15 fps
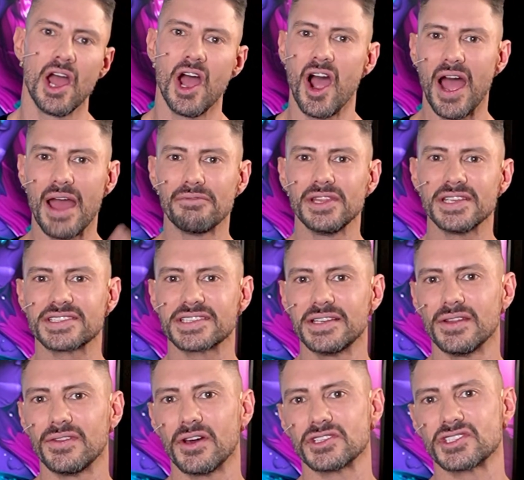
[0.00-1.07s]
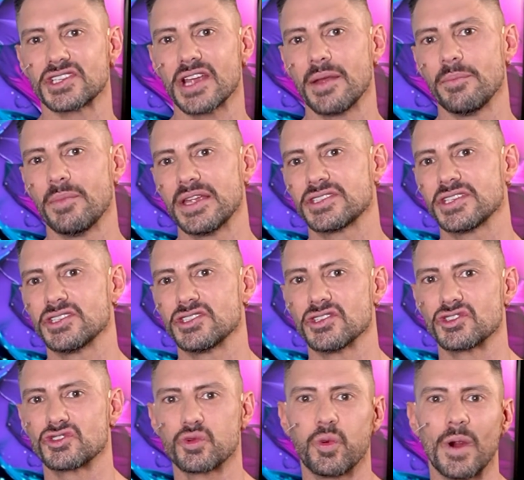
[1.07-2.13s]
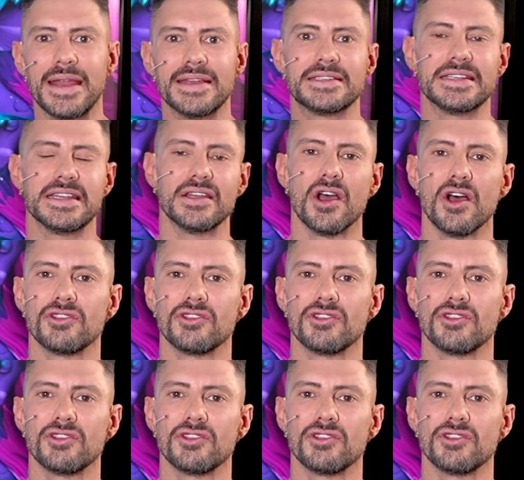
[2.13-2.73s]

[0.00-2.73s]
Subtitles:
I've listened to those same messages 20,